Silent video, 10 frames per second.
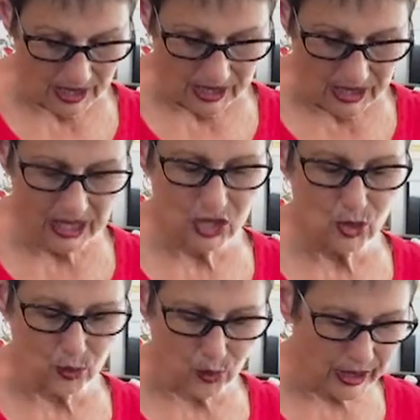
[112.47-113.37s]
This
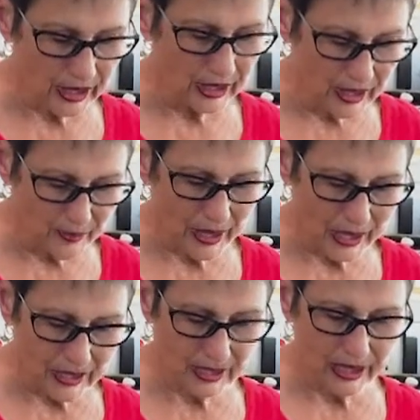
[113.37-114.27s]
really
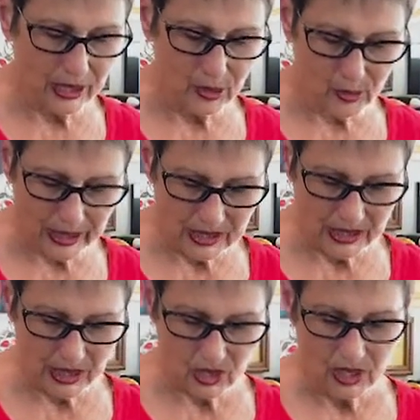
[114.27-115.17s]
makes a great
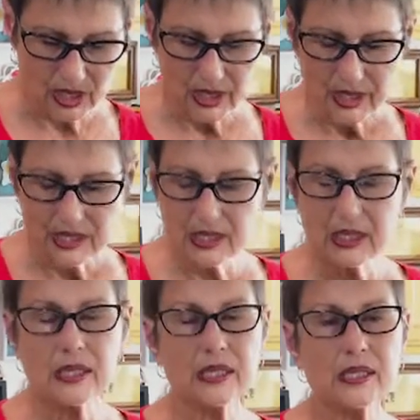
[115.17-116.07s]
dish. This
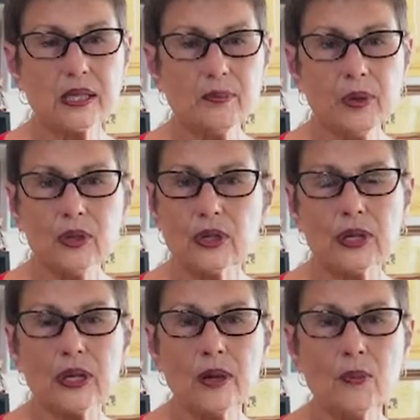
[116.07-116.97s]
is simple. You
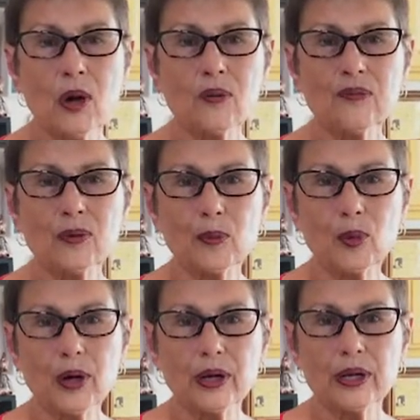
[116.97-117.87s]
can come home from
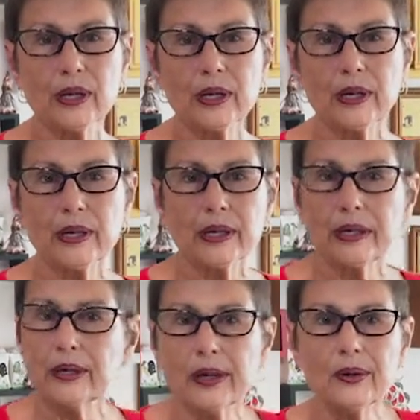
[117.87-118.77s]
work,
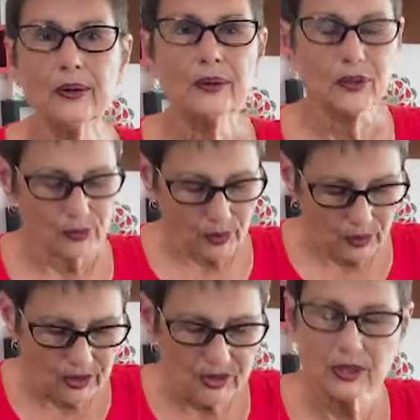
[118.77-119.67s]
go throw
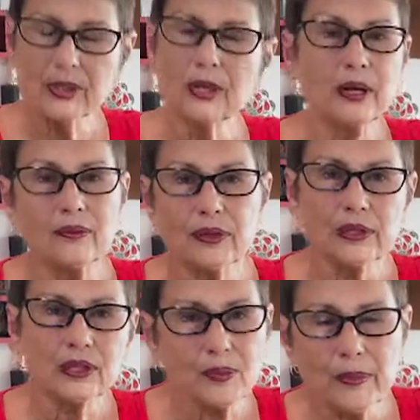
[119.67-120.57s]
this in the oven, the
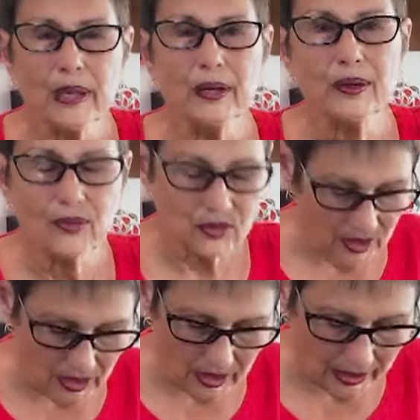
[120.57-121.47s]
tomatoes,
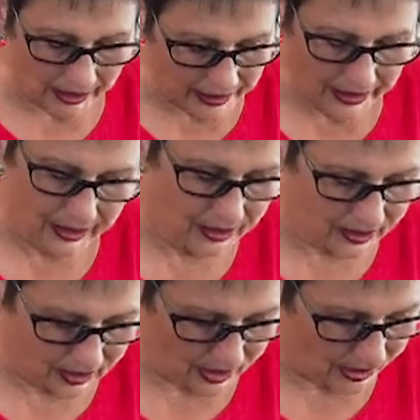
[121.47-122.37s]
the
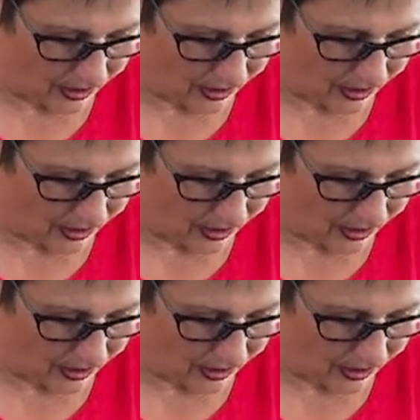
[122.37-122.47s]
onions, and the